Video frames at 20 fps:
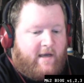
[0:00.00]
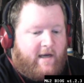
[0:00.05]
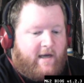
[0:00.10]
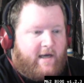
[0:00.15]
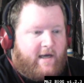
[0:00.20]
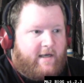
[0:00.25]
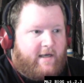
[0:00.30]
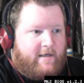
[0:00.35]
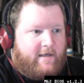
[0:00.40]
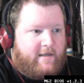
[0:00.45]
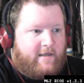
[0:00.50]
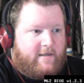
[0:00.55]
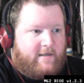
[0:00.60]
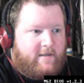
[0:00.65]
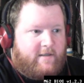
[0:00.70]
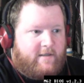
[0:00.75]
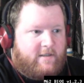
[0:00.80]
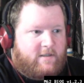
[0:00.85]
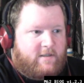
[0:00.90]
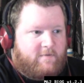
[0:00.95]
and
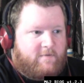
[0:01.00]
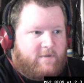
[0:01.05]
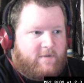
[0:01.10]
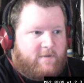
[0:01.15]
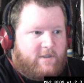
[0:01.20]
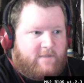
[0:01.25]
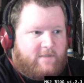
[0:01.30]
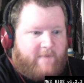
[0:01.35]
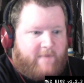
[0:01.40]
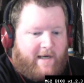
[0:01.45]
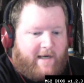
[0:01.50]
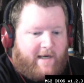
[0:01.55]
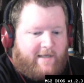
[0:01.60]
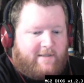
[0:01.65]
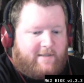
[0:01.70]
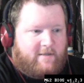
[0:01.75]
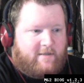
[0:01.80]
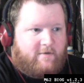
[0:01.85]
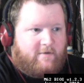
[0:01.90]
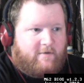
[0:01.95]
switches back
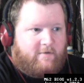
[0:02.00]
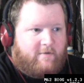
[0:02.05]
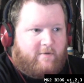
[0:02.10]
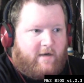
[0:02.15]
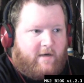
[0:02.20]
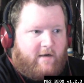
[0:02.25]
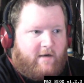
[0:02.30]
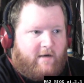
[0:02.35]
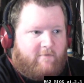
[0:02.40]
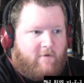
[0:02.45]
into